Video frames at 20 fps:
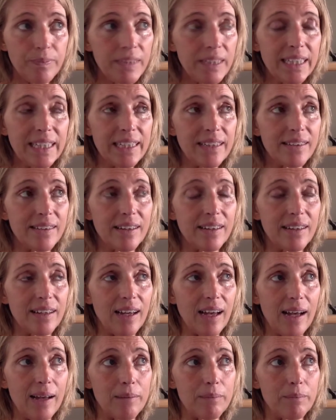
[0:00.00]
either
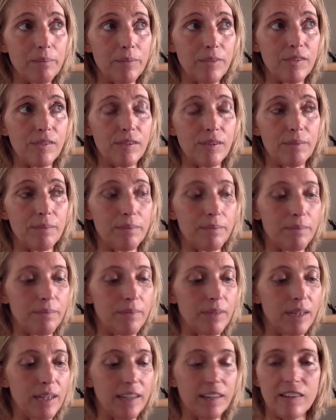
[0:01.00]
some
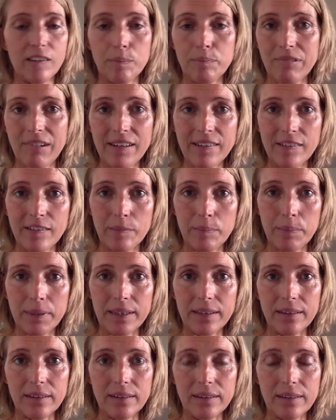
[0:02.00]
expressed
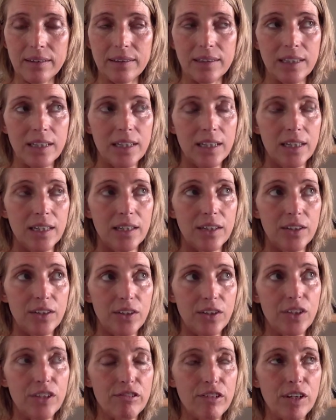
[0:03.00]
milk,
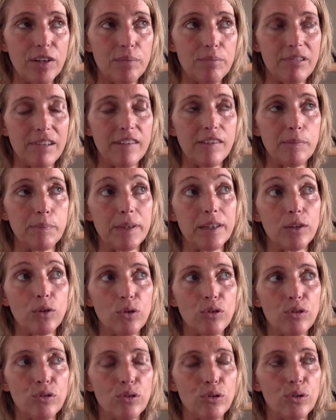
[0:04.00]
your own breast milk,
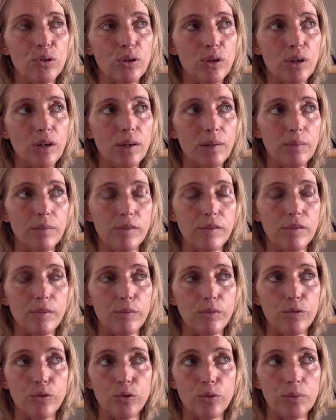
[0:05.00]
or
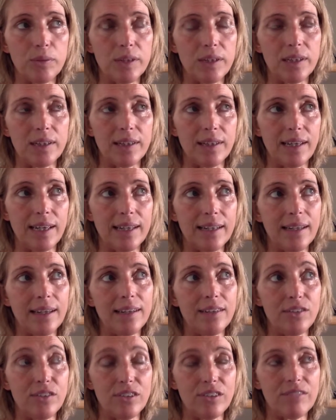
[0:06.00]
some formula. And
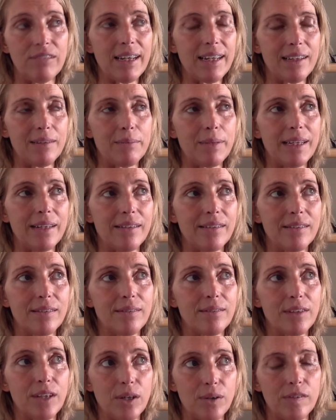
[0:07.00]
I do
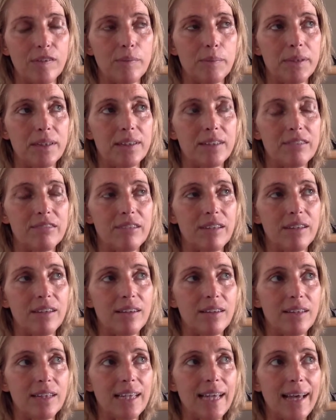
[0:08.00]
recommend goat's milk rather
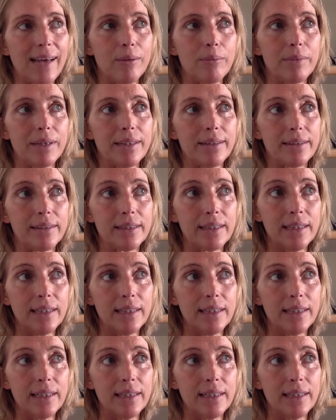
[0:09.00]
than cow milk.